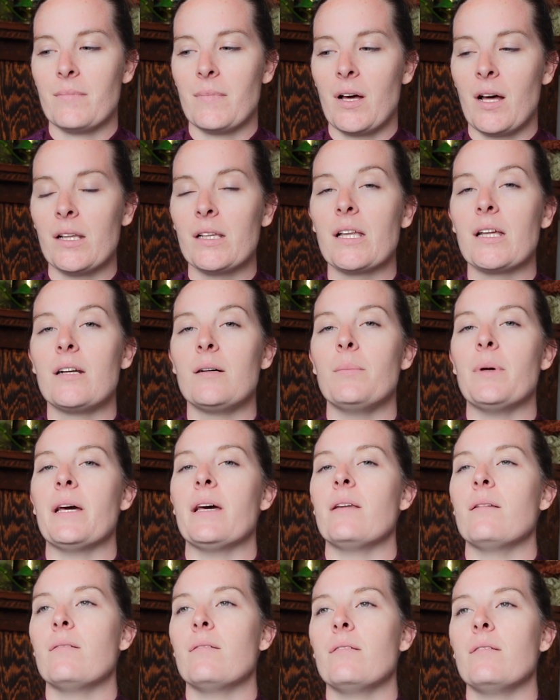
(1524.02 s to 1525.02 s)
little
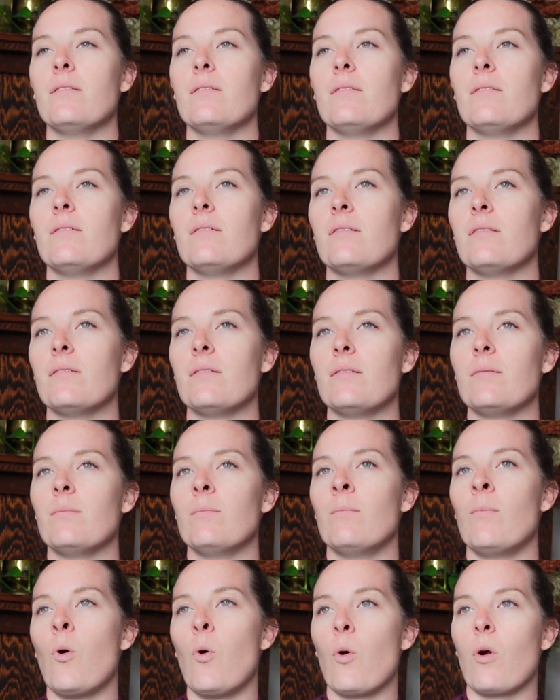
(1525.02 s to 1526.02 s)
bit
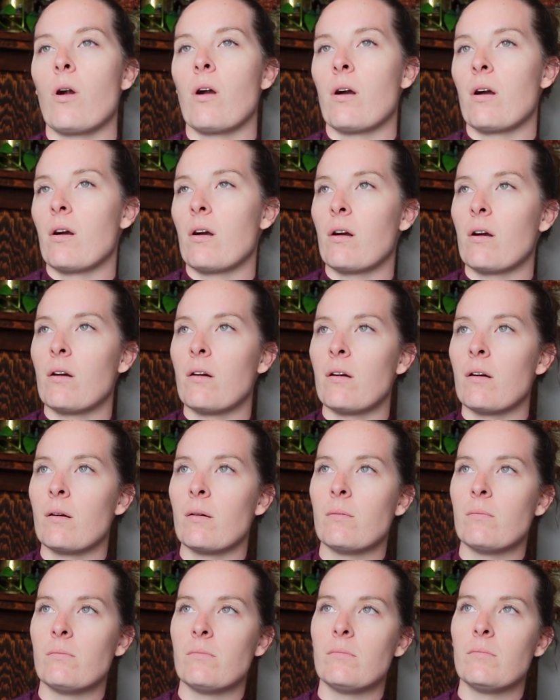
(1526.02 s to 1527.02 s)
more
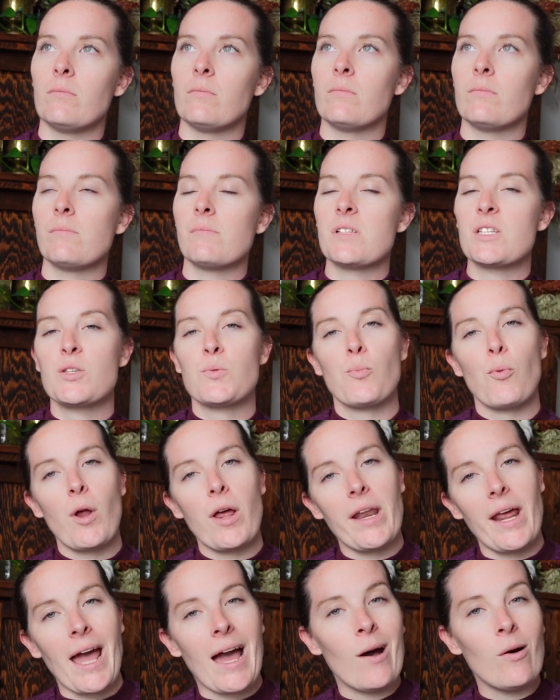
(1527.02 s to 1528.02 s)

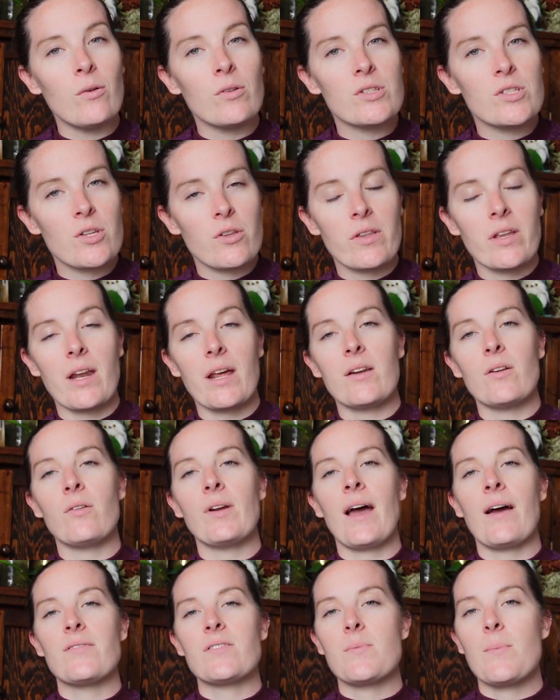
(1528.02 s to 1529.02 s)
spread out so that I don't
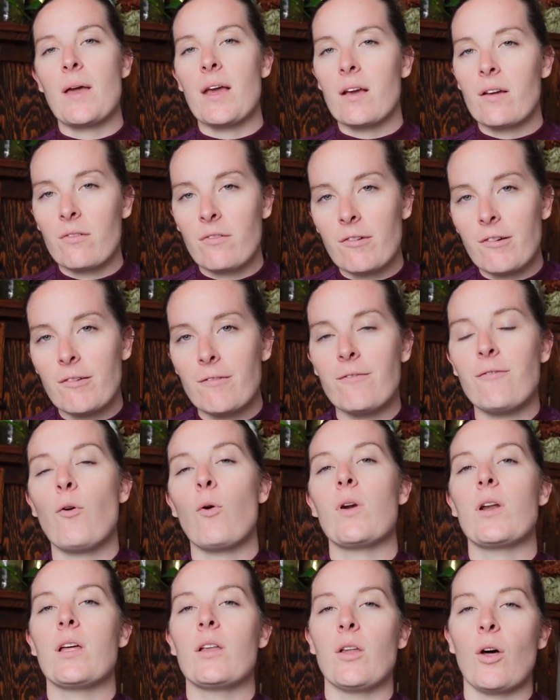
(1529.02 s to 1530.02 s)
have to make
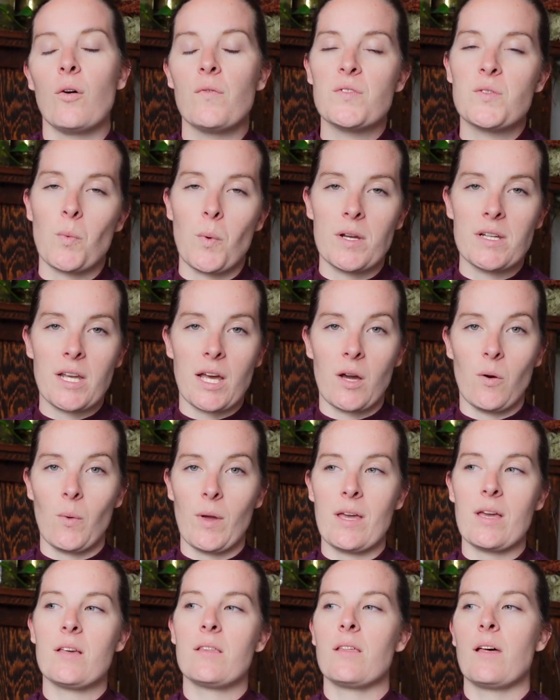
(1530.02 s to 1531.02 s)
40 loaves one day a
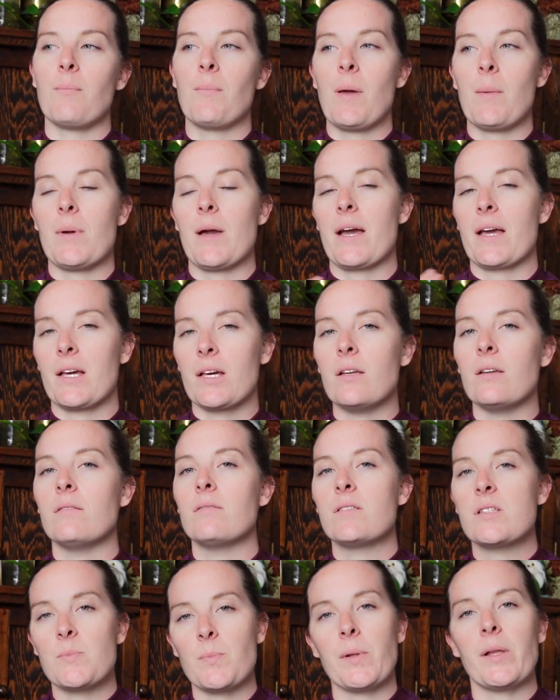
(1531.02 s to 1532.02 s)
week, that maybe I can
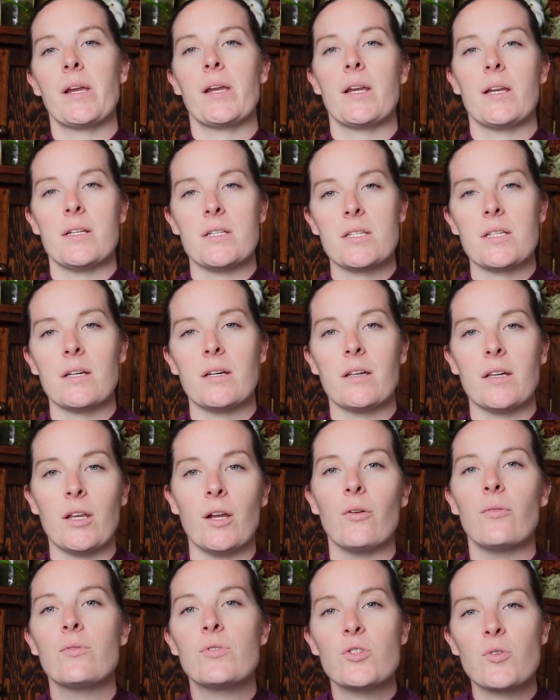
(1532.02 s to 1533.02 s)
split it
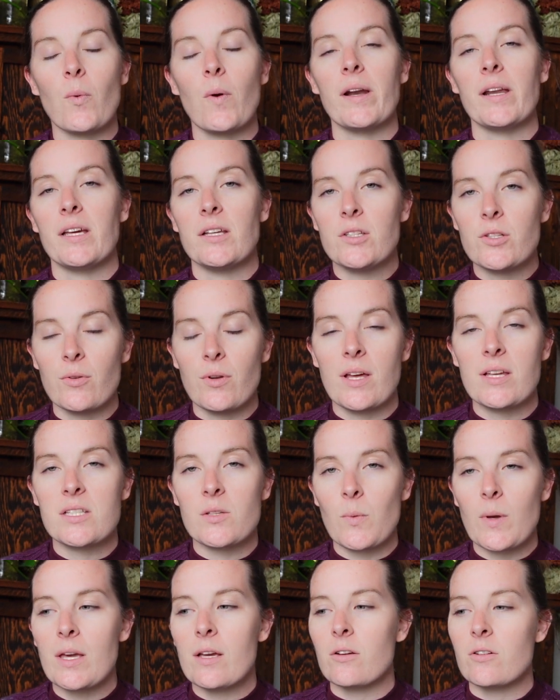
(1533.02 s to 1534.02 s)
into, 22 days a
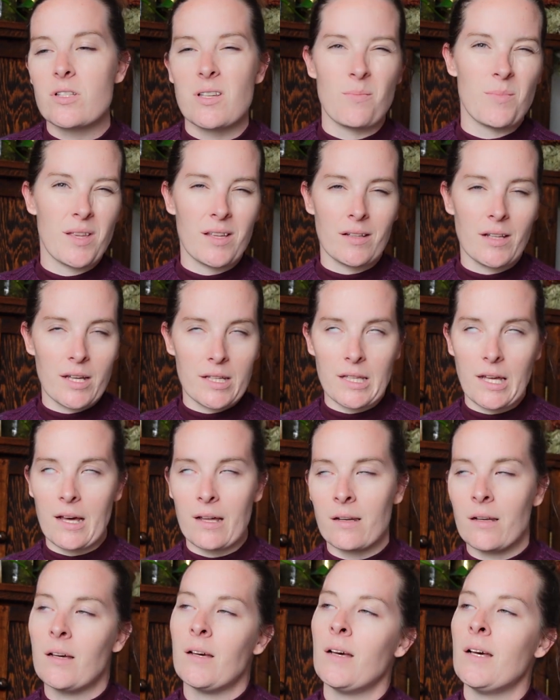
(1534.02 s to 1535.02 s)
week or something like
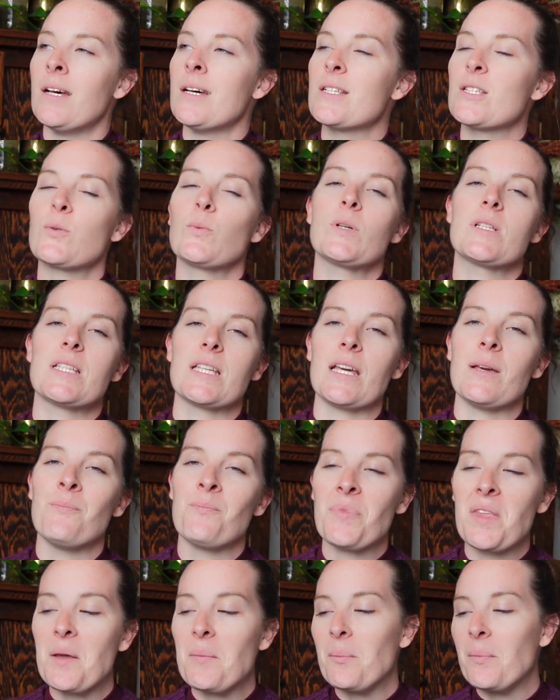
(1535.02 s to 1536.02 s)
that. So we'll see.
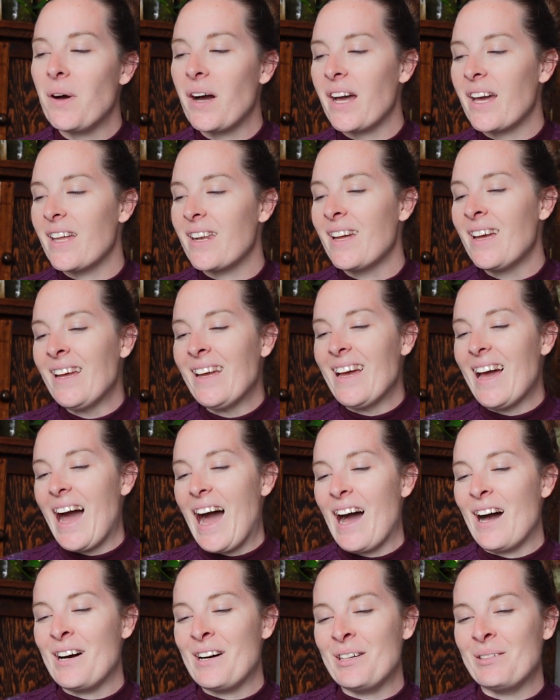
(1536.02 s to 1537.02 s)
But
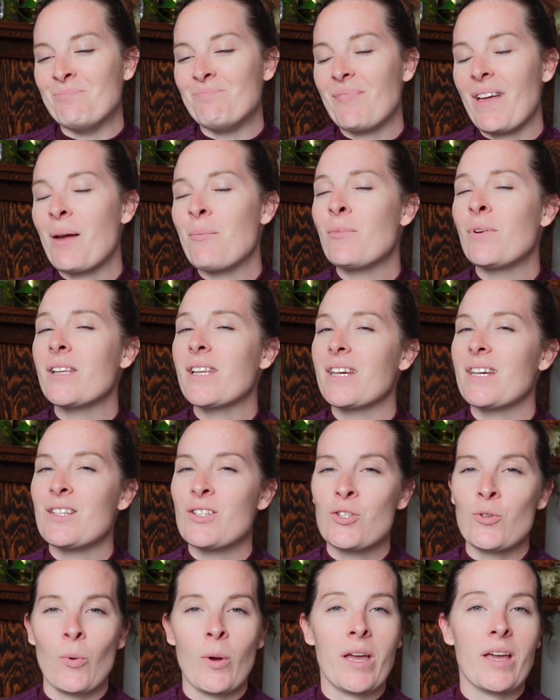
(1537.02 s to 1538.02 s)
I'm really
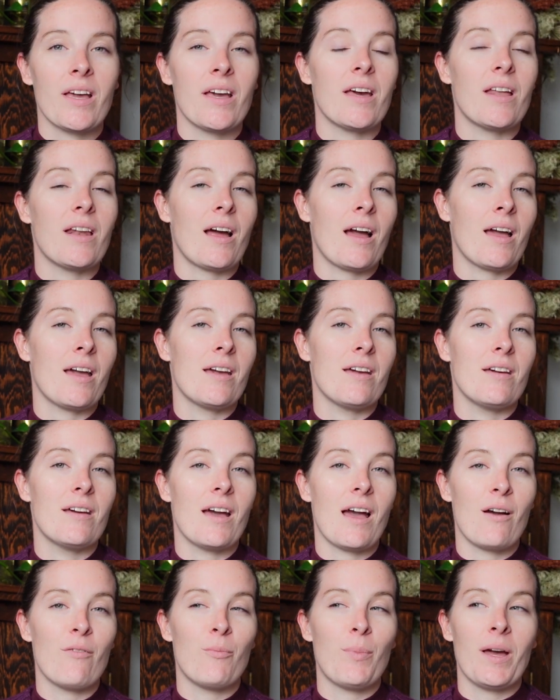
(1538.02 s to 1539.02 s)
enjoying it. I
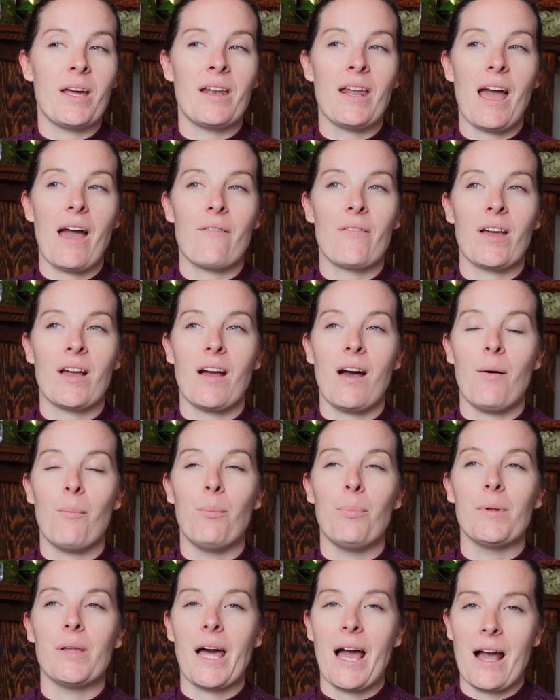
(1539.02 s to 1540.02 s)
have been having a
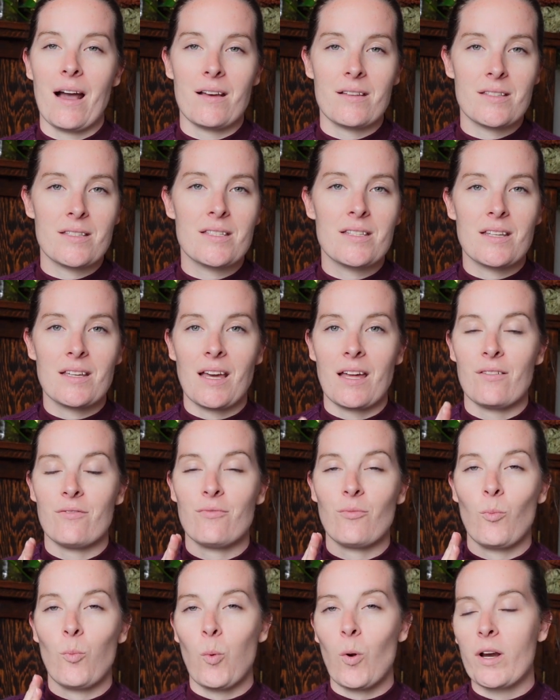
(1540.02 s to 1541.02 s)
blast kind of
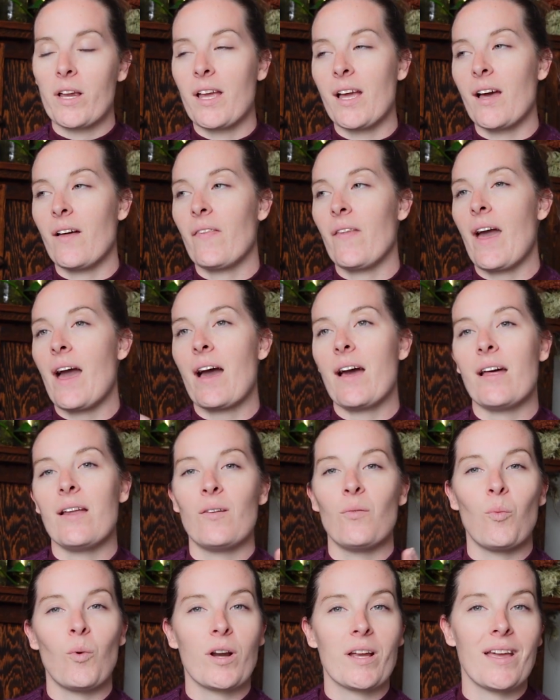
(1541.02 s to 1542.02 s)
working on that
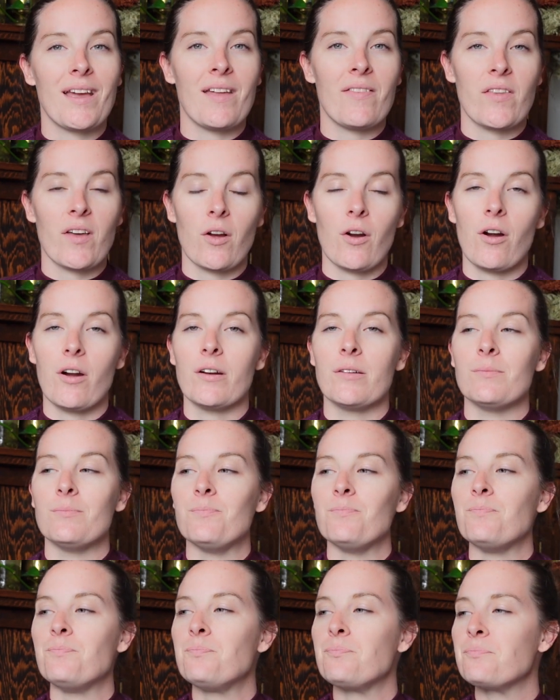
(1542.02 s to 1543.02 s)
and working in the
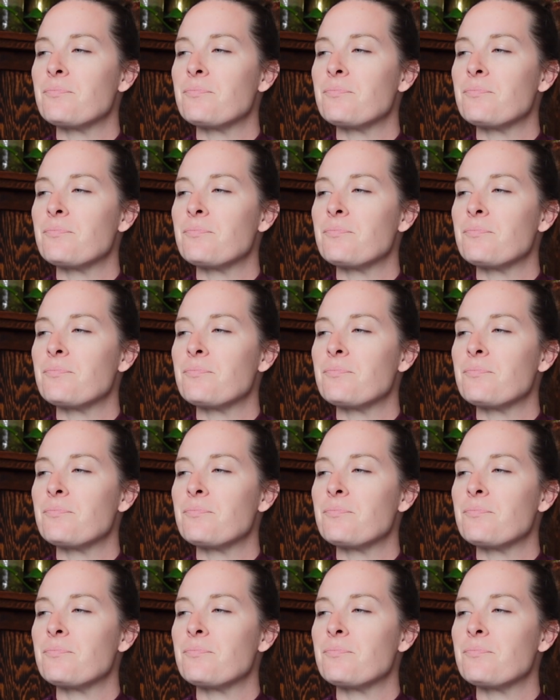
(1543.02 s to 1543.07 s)
garden.